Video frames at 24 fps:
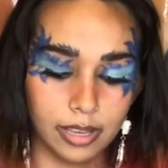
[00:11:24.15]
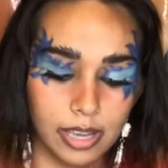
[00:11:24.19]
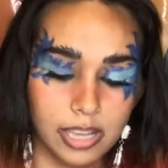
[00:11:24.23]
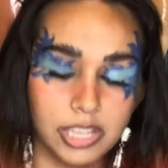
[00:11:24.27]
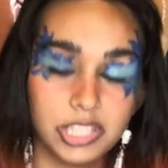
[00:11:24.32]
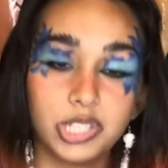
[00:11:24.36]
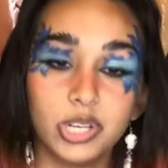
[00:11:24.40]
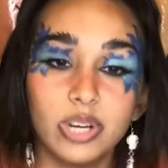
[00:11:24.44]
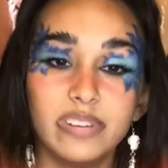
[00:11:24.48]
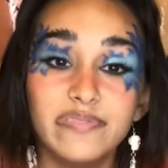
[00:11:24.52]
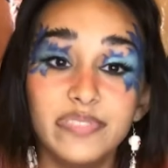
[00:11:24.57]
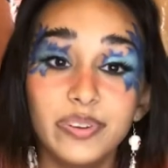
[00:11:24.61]

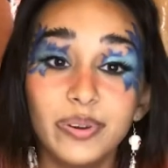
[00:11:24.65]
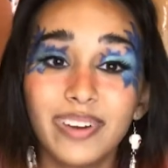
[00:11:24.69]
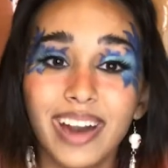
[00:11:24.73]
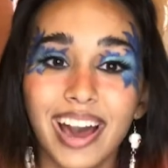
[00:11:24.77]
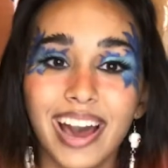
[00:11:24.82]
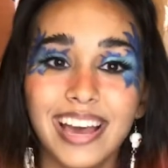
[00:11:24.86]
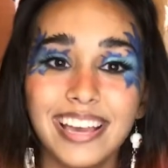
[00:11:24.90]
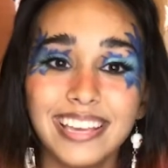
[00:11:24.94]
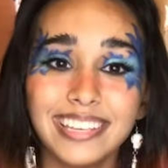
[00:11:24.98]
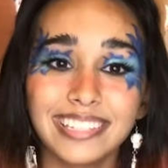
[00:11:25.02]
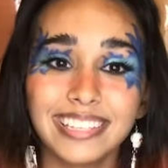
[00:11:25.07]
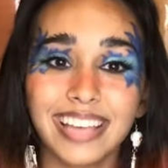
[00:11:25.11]
So if you
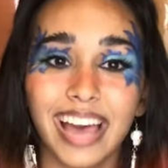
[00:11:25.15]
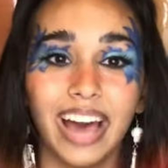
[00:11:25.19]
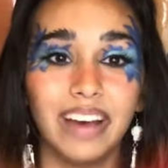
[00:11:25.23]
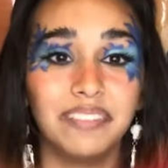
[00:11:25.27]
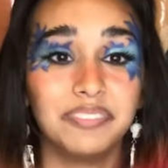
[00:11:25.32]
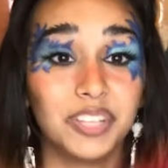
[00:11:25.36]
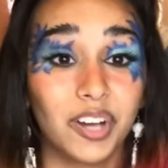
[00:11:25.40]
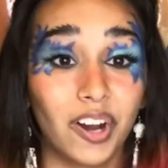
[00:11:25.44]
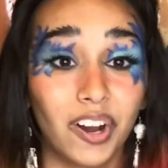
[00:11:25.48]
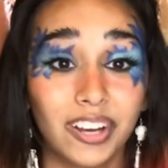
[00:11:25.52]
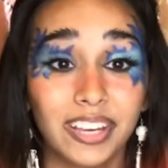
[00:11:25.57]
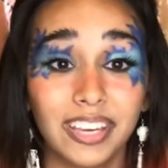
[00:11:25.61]
guys have
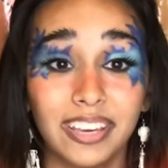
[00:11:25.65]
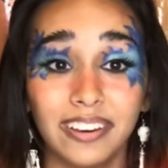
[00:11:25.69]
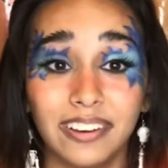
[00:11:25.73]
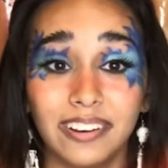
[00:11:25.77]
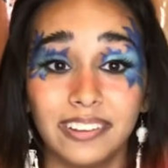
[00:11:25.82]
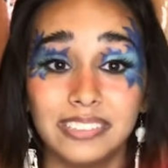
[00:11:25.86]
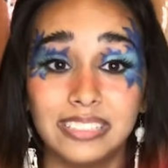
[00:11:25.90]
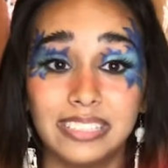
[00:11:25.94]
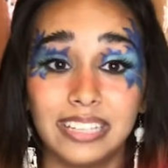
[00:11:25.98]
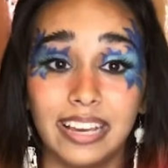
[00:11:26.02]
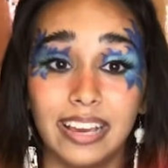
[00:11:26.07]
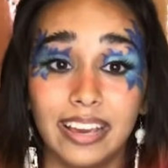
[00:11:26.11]
Don
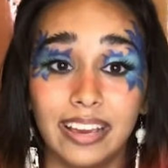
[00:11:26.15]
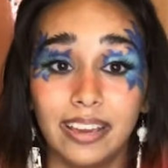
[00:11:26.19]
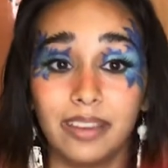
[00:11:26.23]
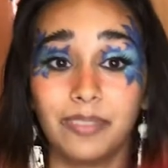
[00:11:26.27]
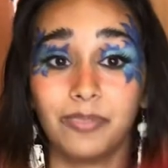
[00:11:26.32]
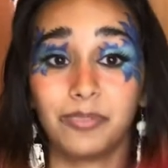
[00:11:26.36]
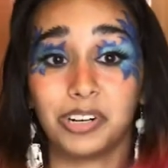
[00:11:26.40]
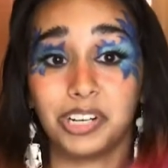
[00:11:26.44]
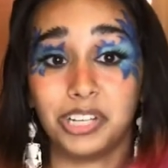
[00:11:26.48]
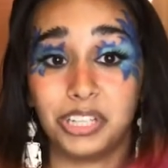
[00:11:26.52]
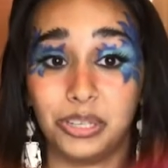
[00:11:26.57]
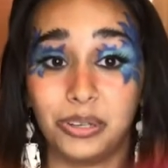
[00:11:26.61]
Quixote
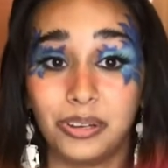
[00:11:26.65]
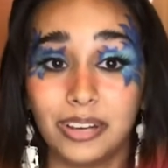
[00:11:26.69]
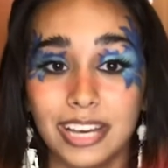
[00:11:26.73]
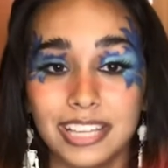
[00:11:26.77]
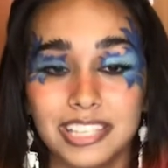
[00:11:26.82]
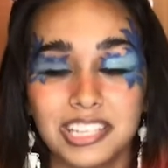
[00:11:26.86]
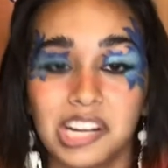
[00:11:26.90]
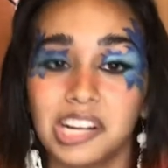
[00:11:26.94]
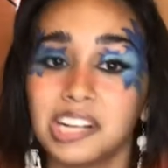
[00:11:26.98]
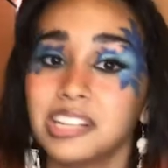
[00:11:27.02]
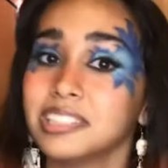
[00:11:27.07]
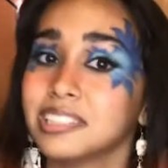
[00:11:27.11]
where you
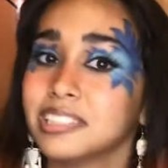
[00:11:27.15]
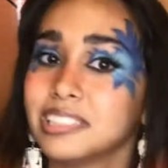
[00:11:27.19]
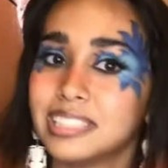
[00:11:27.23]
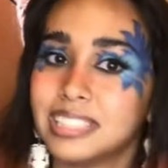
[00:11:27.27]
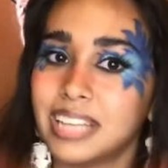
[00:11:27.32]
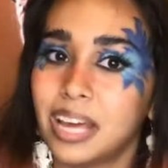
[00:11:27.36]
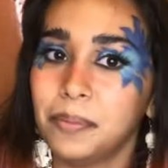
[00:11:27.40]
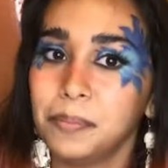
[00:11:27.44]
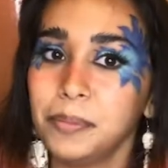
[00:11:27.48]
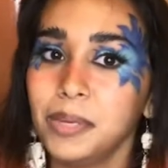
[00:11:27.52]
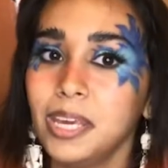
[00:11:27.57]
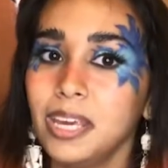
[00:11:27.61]
guys are,
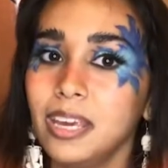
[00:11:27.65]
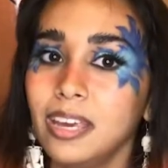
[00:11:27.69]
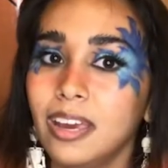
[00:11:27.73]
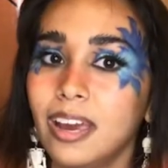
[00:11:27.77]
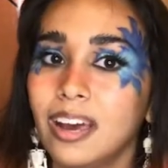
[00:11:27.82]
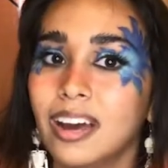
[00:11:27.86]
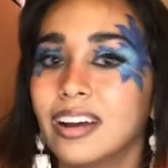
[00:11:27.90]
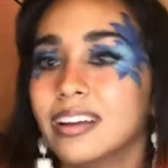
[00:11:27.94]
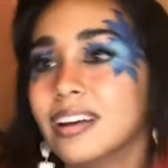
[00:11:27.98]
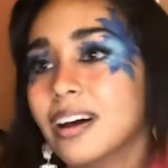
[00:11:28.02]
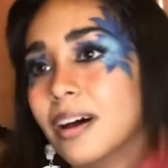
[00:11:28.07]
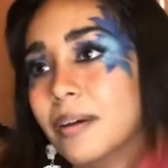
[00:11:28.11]
send me
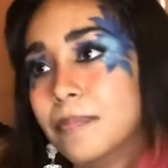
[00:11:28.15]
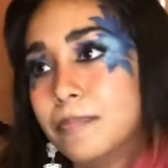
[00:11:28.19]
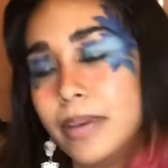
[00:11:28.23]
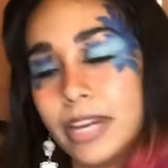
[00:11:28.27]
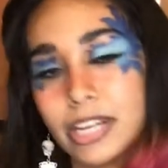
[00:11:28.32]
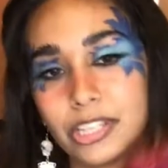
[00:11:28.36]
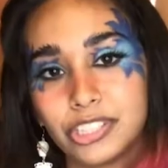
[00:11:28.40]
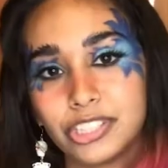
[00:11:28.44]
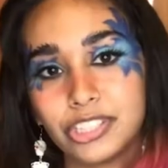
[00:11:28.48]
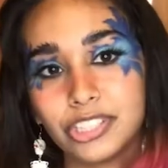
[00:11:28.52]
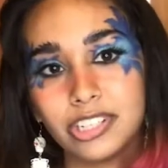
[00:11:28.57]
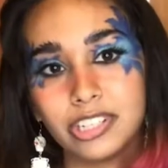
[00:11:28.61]

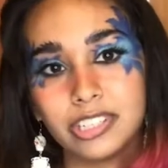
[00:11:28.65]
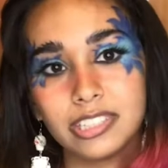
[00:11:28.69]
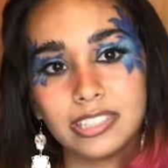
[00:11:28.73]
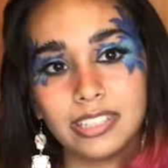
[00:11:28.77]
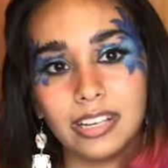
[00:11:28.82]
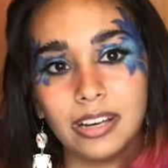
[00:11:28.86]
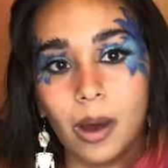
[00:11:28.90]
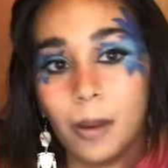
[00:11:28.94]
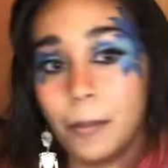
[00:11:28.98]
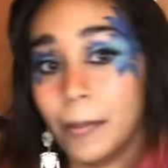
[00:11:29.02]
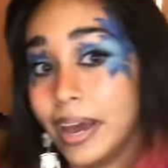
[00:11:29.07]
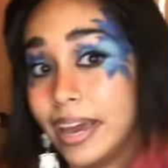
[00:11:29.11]
pictures
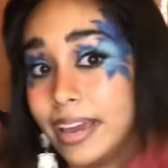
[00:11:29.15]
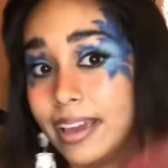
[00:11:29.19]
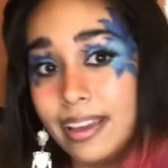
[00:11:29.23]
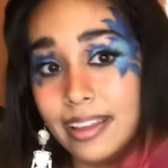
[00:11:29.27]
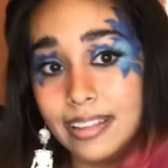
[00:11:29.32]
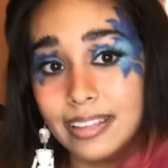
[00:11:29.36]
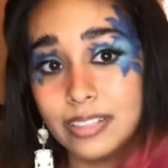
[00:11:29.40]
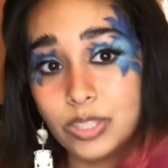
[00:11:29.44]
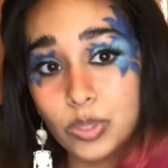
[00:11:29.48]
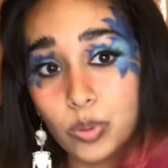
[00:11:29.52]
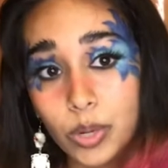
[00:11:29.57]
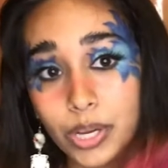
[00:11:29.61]
on my
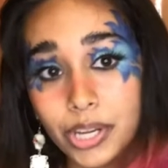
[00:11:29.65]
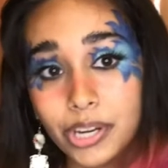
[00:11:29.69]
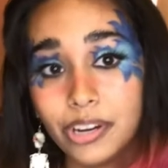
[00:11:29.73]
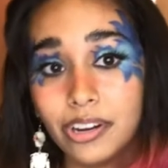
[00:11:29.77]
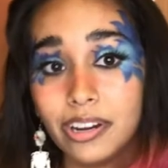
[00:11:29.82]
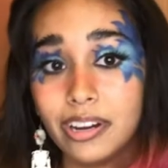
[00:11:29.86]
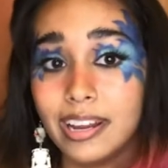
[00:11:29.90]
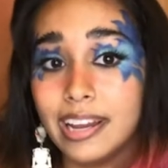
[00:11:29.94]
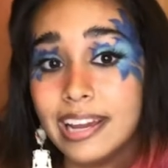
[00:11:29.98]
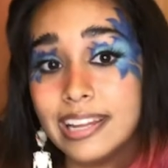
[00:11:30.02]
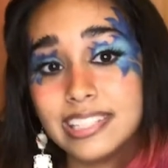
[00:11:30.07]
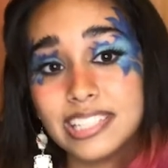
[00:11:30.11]

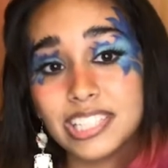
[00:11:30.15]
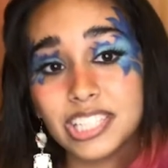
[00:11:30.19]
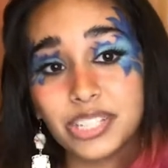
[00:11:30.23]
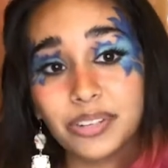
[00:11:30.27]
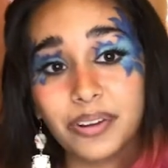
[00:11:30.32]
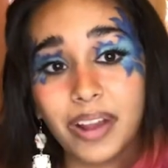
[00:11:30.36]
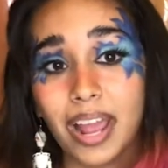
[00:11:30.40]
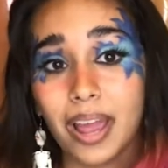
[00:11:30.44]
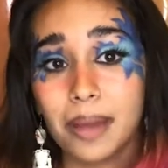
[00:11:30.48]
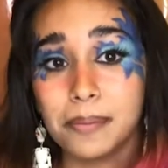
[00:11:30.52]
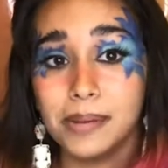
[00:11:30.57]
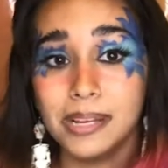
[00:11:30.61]
Twitter,
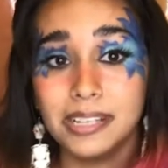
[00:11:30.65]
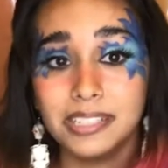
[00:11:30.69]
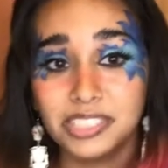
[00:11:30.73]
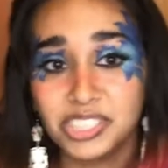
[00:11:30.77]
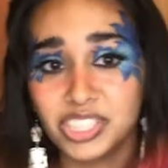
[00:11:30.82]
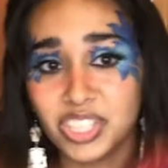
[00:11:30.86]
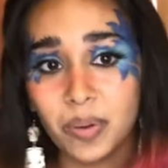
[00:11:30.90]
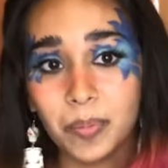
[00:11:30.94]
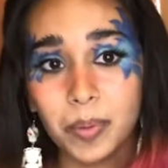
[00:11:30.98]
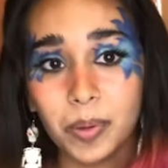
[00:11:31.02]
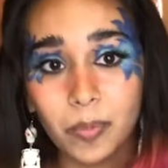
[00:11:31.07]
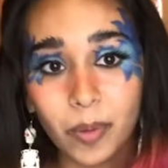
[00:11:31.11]
Instagram, and
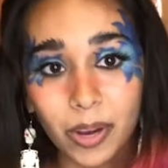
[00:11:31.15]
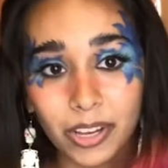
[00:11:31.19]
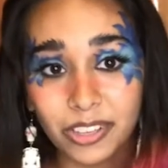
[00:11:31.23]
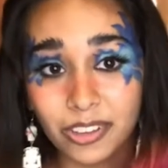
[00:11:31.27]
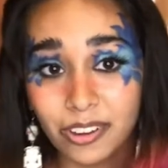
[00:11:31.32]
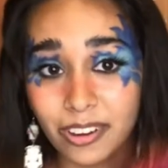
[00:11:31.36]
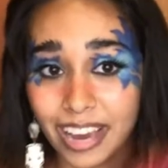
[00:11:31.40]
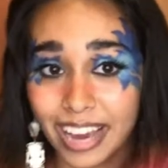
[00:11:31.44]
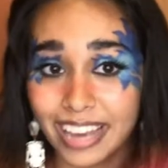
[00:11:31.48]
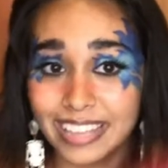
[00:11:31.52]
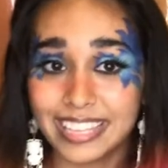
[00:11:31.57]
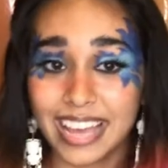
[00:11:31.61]
show me what
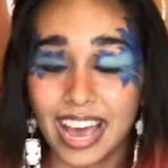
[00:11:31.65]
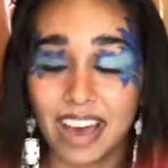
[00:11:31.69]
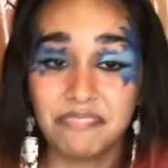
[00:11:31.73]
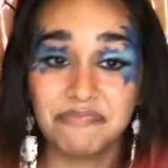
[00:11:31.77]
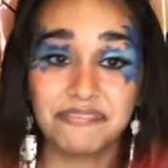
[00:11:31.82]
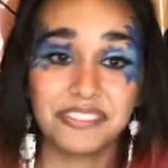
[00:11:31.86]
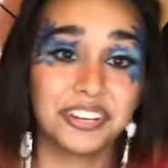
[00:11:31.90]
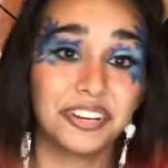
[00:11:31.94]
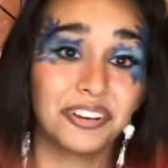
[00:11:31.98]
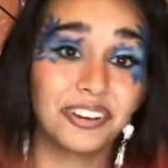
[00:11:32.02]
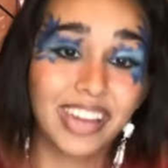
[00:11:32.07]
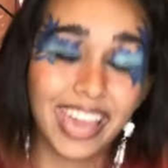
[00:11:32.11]
you guys have
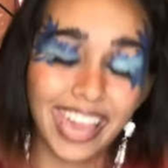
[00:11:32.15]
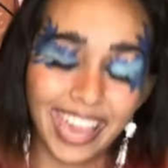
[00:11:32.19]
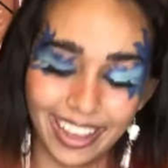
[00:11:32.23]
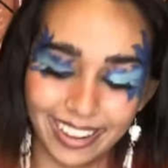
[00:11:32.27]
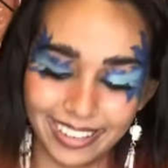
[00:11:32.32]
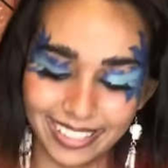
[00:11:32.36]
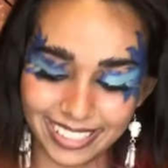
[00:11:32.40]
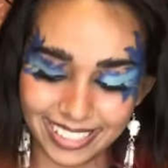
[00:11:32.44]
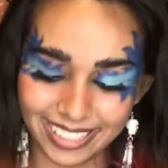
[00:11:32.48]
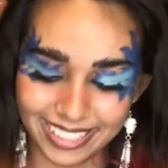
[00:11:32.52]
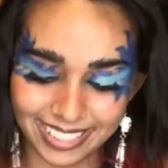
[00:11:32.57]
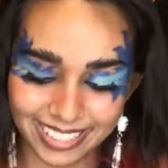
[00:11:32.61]
for your
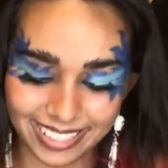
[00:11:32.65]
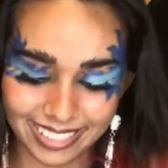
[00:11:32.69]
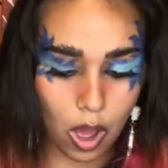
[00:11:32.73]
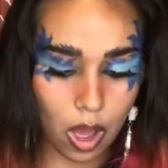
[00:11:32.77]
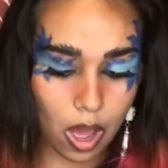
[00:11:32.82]
candies.